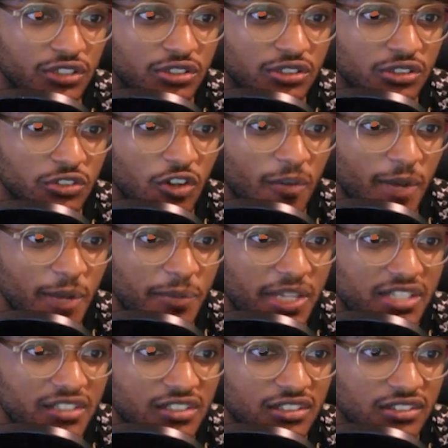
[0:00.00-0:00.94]
Who am I
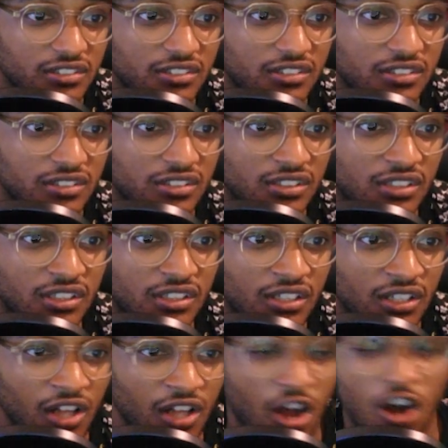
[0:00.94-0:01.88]
missing?
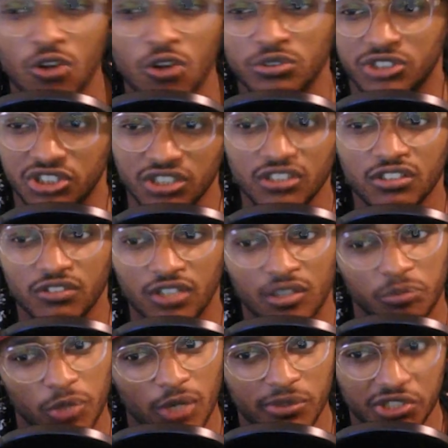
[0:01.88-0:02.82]
Oh, Chikara,
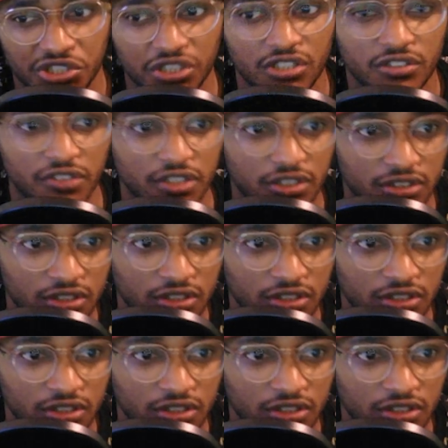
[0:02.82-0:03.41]
probably Chikara.